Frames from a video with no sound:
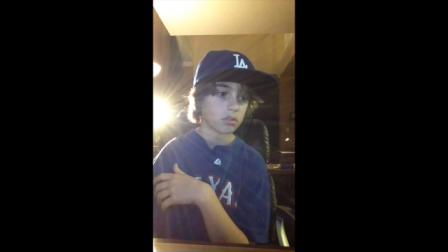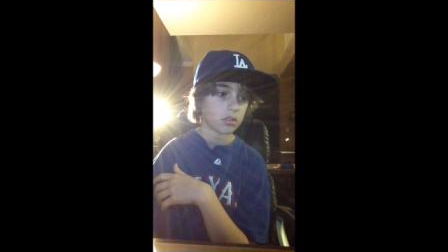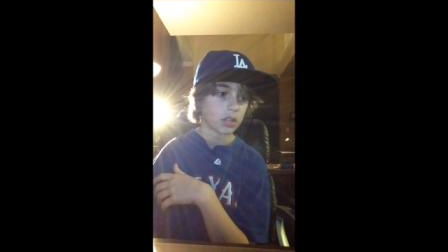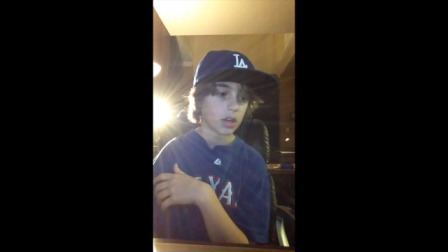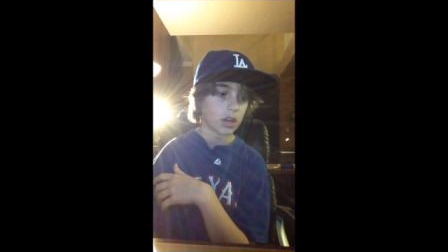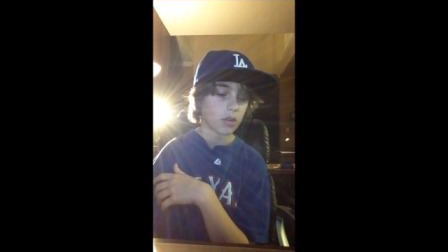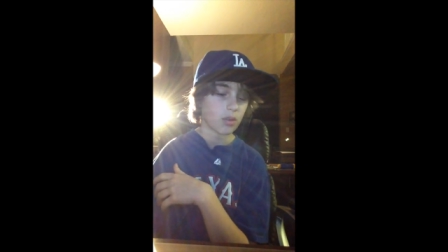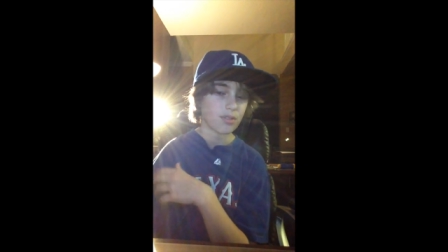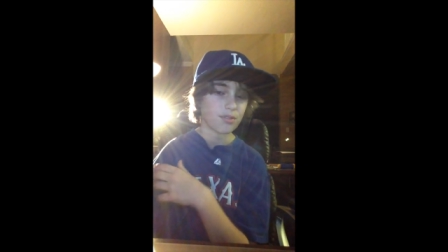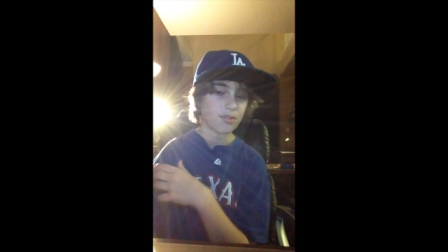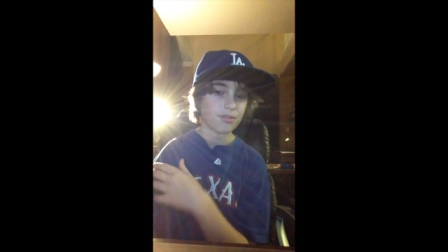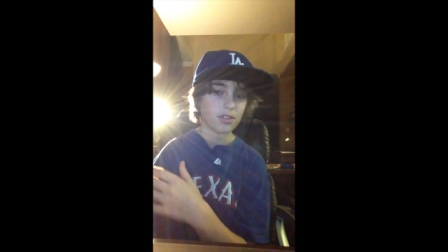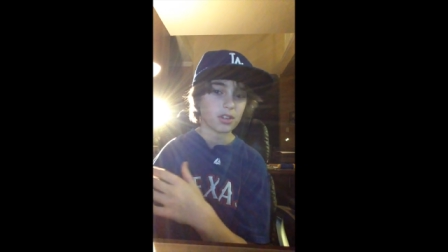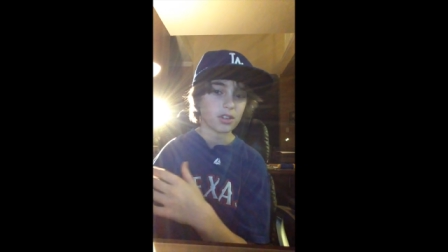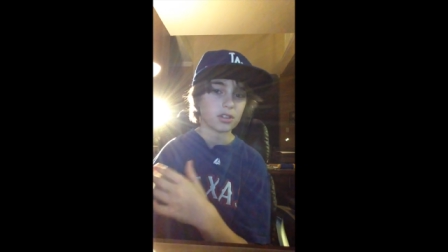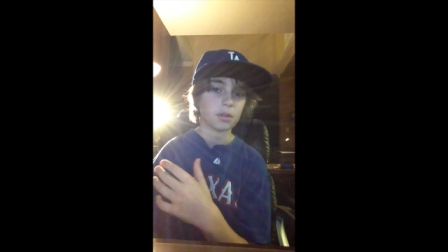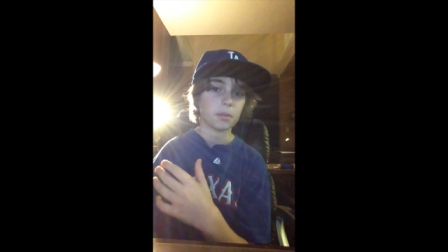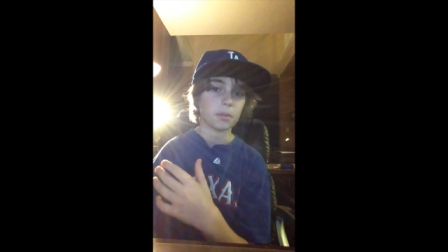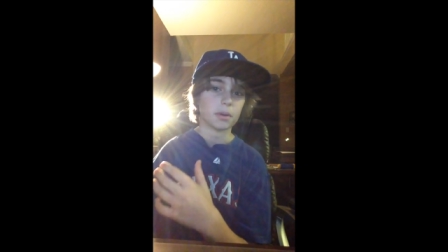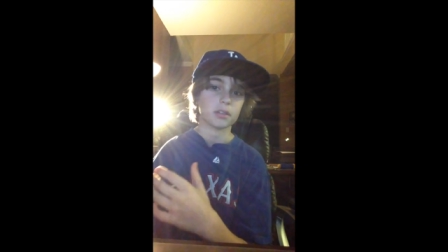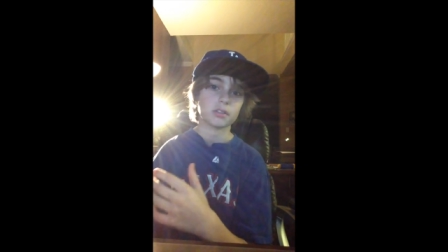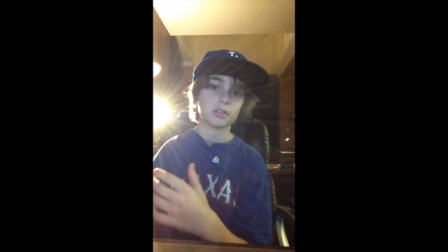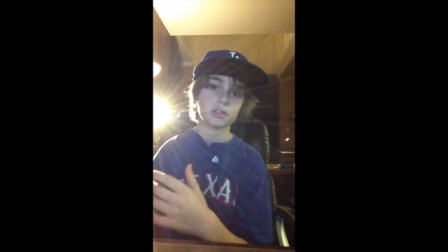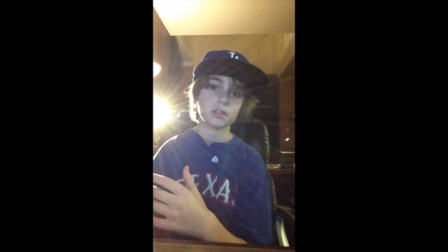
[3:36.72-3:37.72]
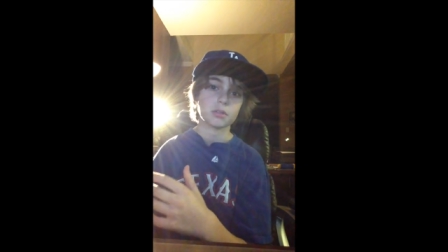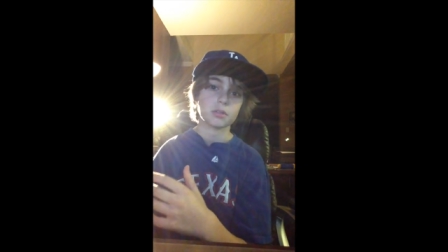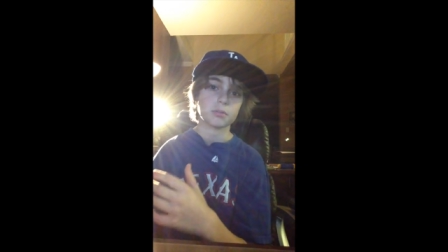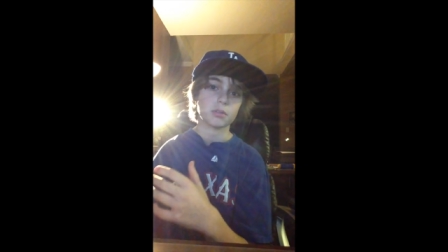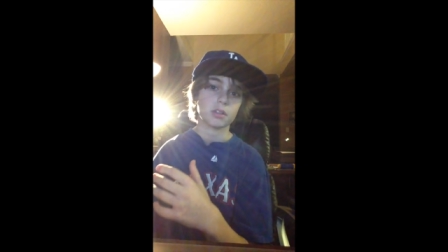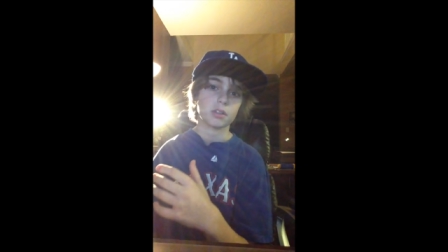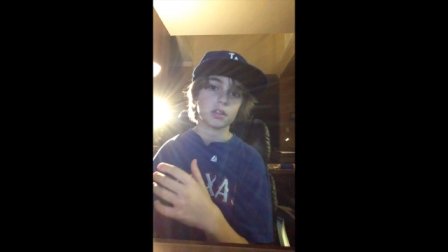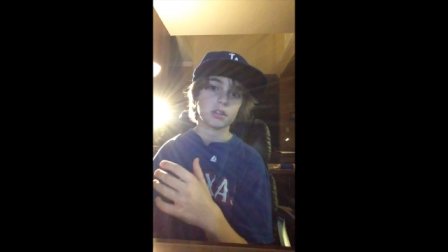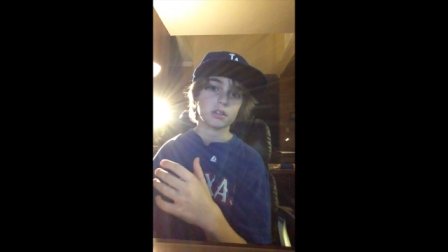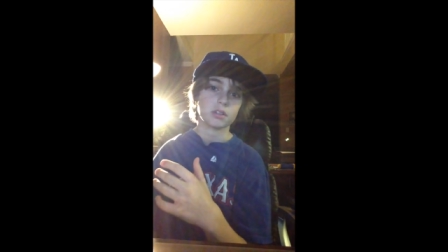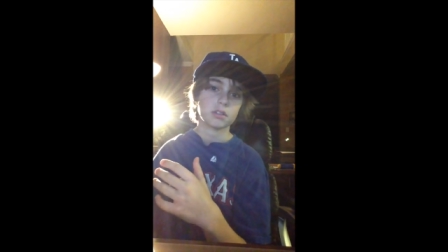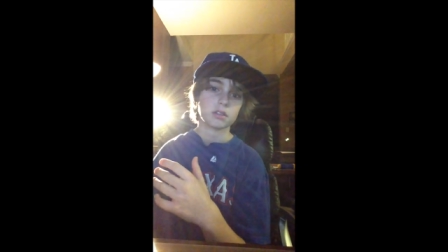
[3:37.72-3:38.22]
how I feel about this
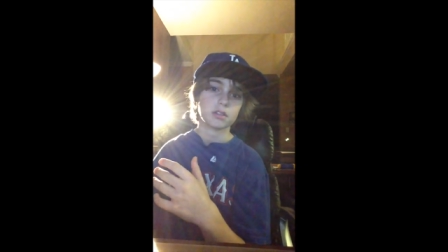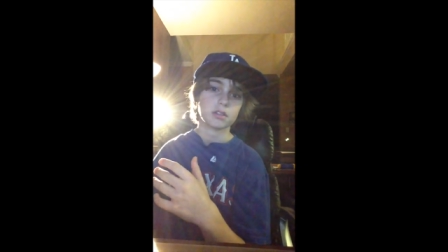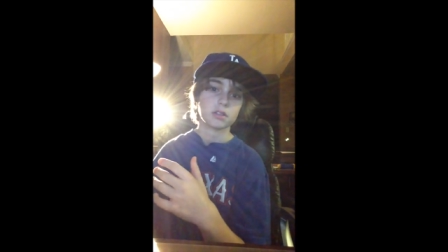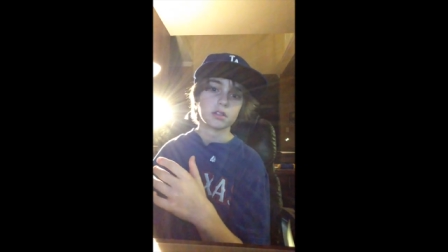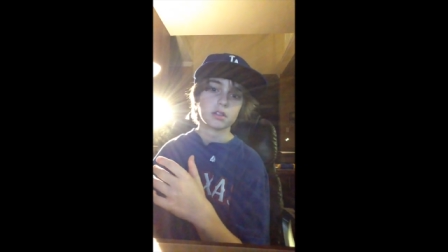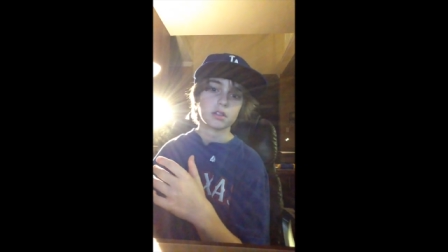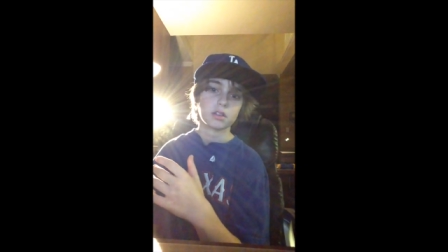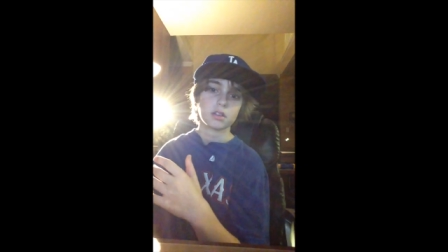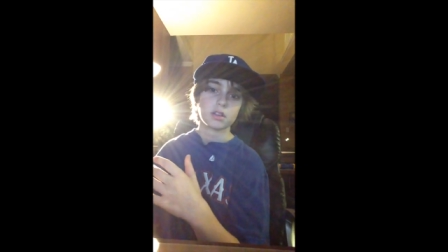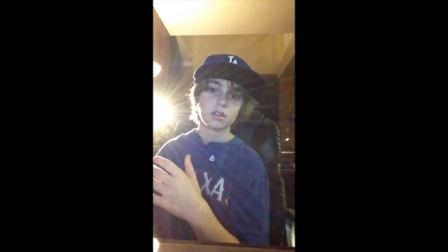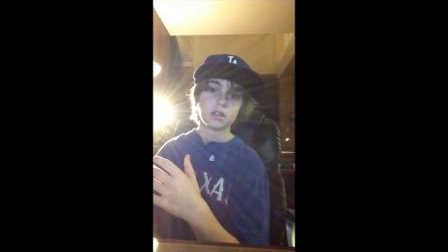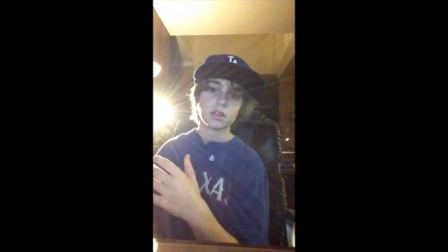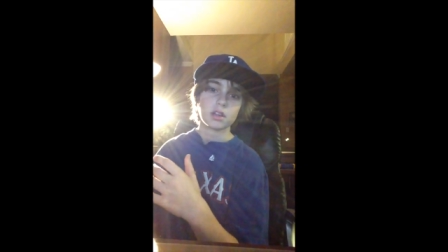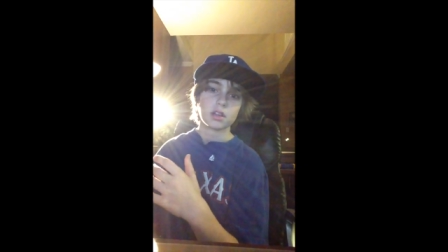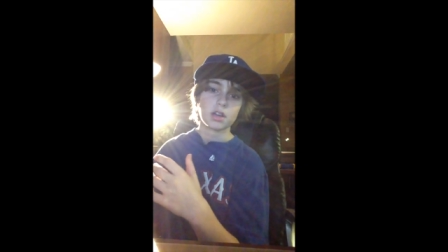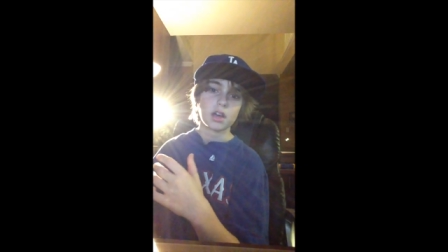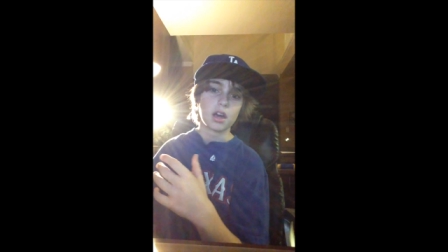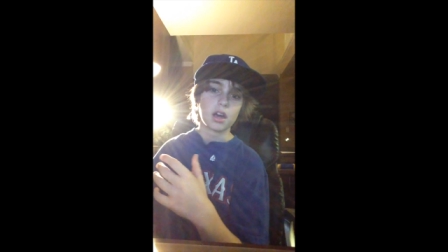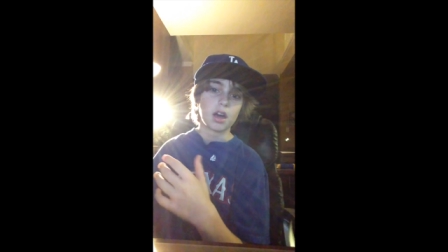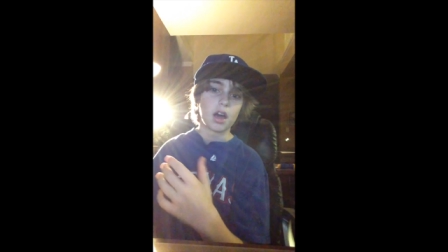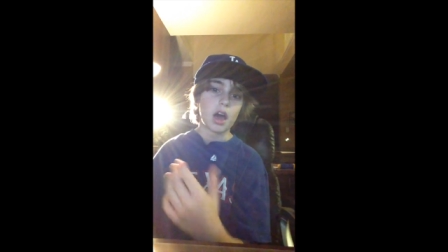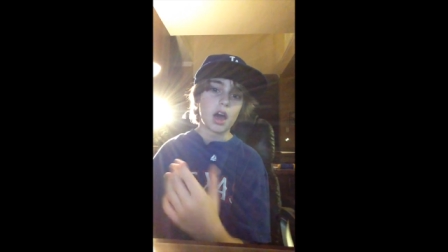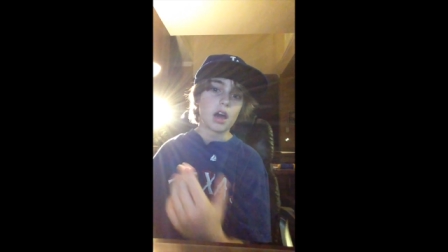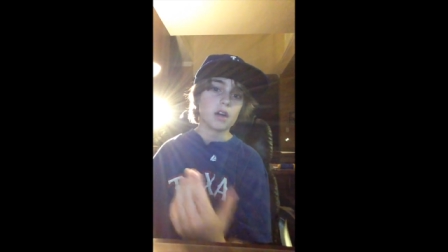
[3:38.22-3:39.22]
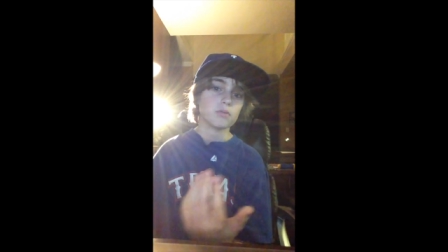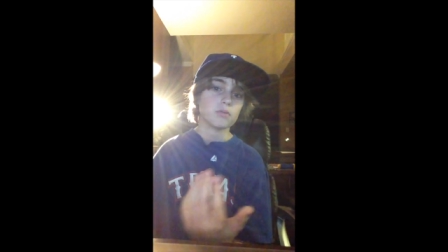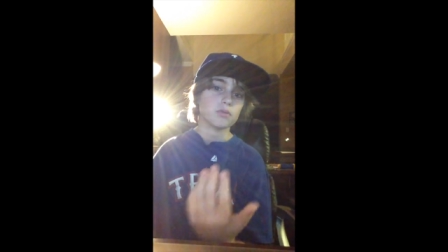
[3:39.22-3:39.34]
place. I